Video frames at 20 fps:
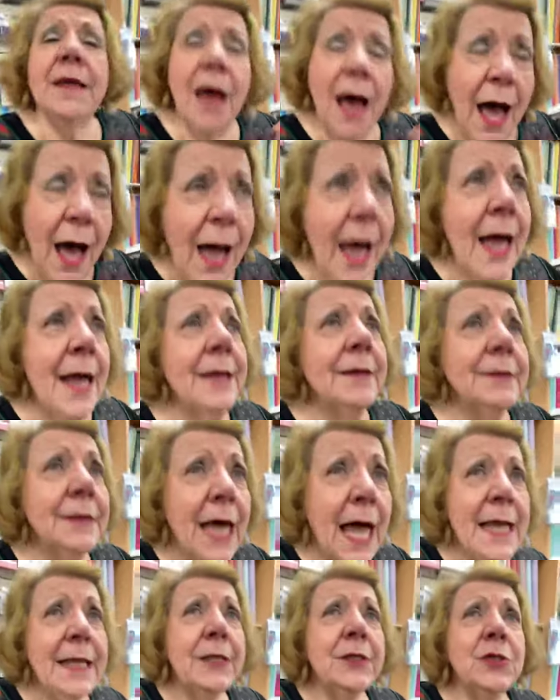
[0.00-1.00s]
and I
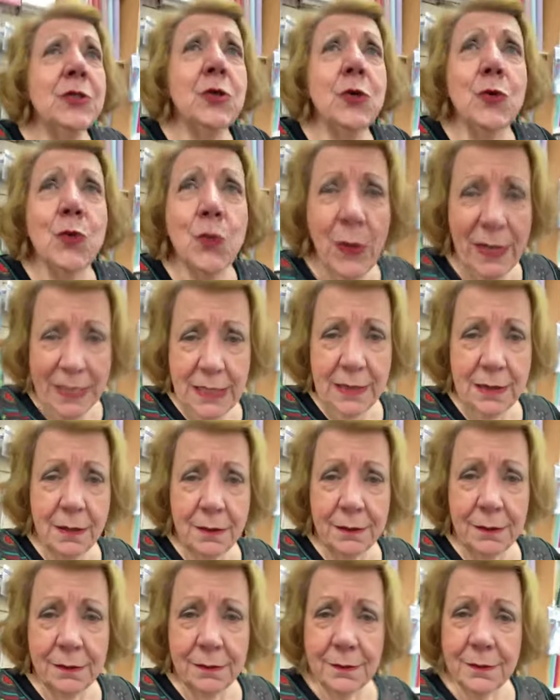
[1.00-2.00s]
like to
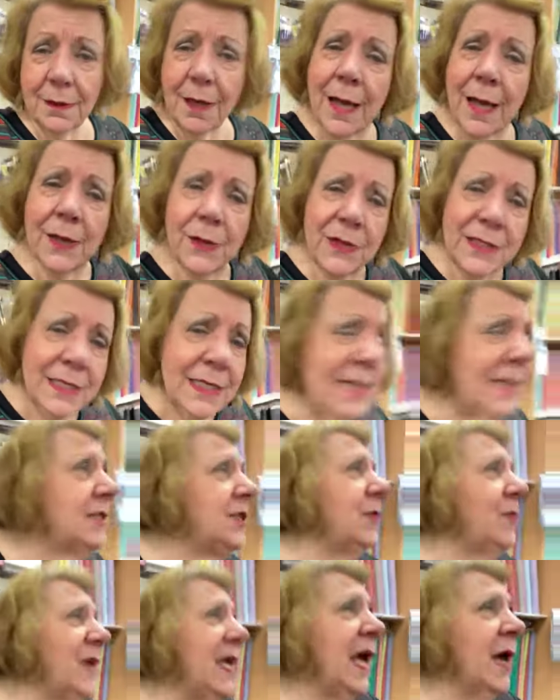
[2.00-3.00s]
weed. I
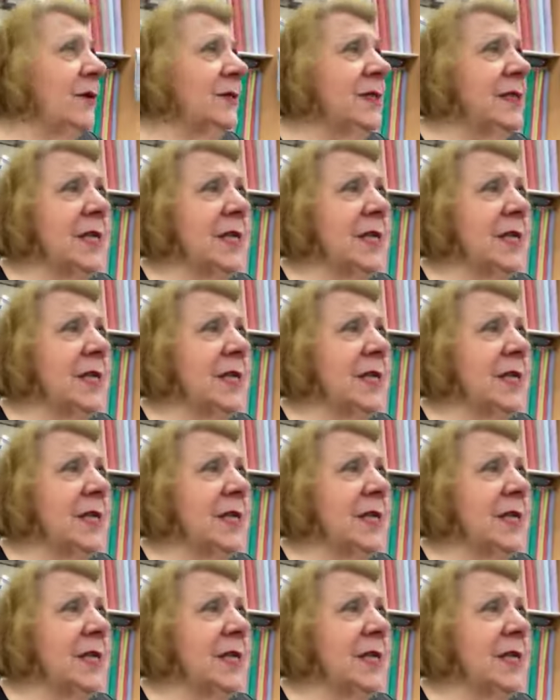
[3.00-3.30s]
need to be